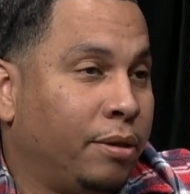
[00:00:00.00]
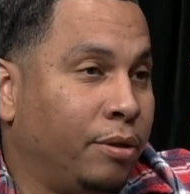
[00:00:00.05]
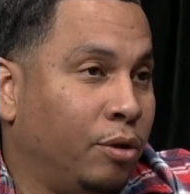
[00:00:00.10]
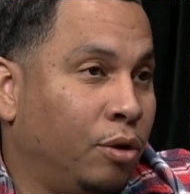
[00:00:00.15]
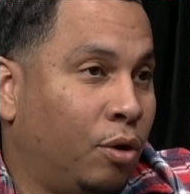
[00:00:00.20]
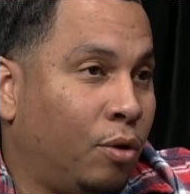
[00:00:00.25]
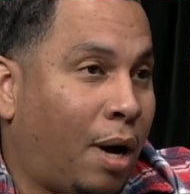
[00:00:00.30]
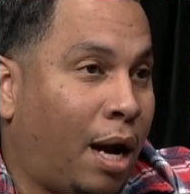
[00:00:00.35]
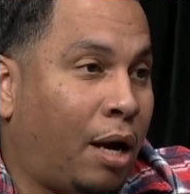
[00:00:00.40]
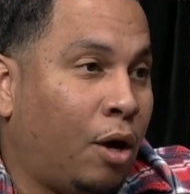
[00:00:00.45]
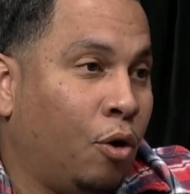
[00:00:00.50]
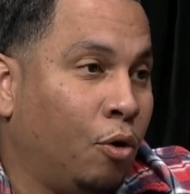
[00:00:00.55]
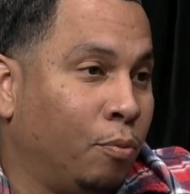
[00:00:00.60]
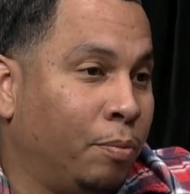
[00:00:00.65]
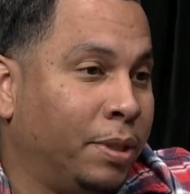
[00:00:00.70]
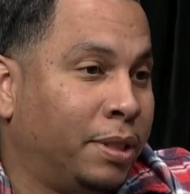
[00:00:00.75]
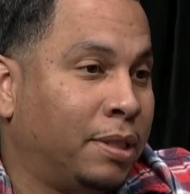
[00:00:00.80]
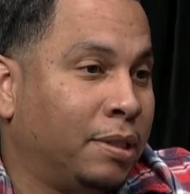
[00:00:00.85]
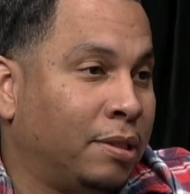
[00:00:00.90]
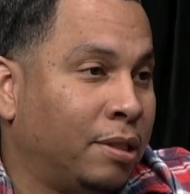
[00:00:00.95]
you know, I
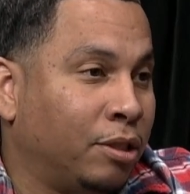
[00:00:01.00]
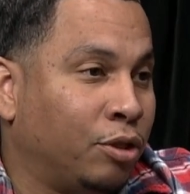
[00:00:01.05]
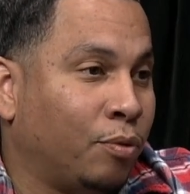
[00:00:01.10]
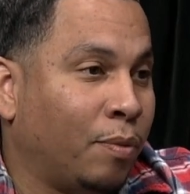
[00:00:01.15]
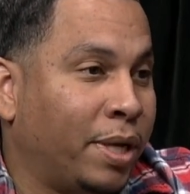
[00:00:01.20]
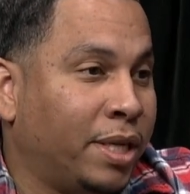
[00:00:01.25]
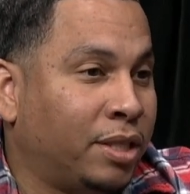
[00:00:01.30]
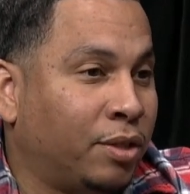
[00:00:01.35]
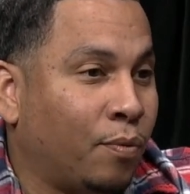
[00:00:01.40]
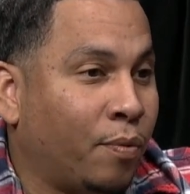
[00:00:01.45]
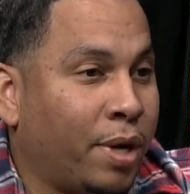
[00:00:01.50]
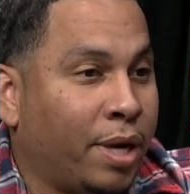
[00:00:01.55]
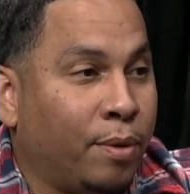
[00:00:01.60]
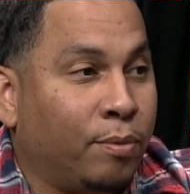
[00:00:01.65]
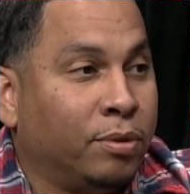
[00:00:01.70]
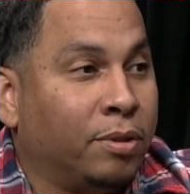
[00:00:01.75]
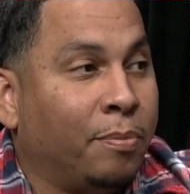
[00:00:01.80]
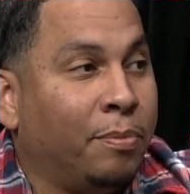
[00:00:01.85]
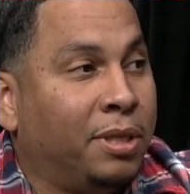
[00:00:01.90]
hope it's a situation where it was a